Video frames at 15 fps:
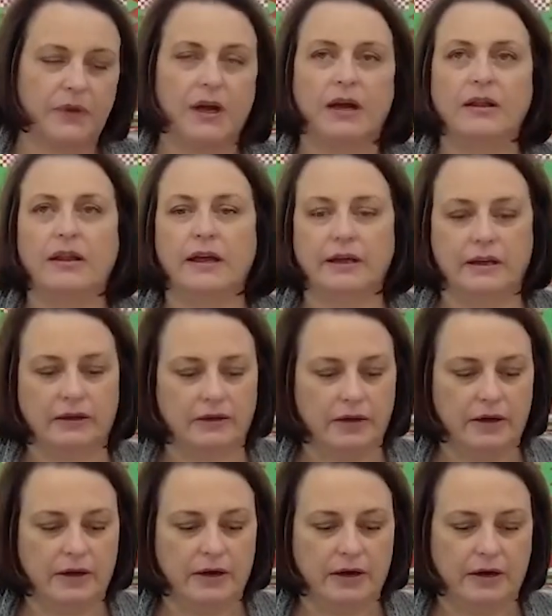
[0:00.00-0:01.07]
I like
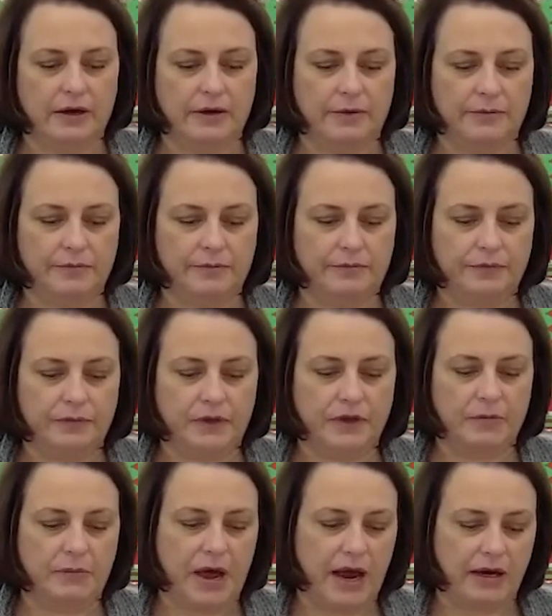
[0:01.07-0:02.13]
the
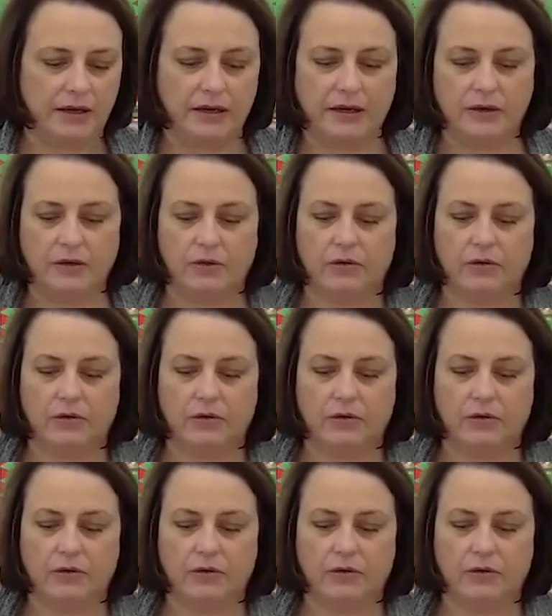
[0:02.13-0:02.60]
magnet